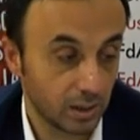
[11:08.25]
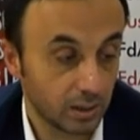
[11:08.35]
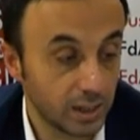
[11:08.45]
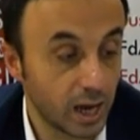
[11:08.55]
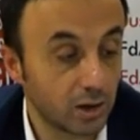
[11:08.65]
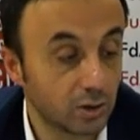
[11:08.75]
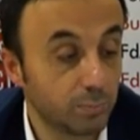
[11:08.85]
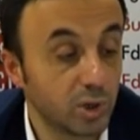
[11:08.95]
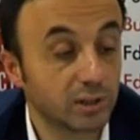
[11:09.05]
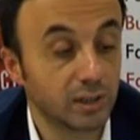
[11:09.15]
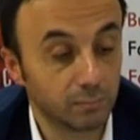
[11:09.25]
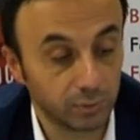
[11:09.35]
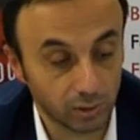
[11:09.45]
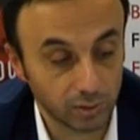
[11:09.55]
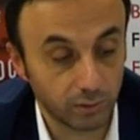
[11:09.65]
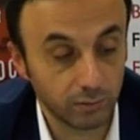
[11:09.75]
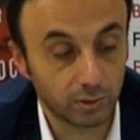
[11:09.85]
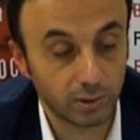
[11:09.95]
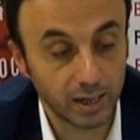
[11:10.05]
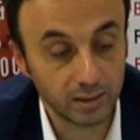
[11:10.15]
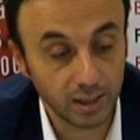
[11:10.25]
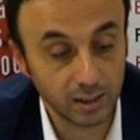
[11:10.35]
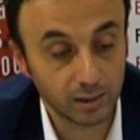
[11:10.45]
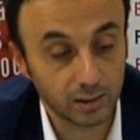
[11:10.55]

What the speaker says: They are the building blocks of your writing,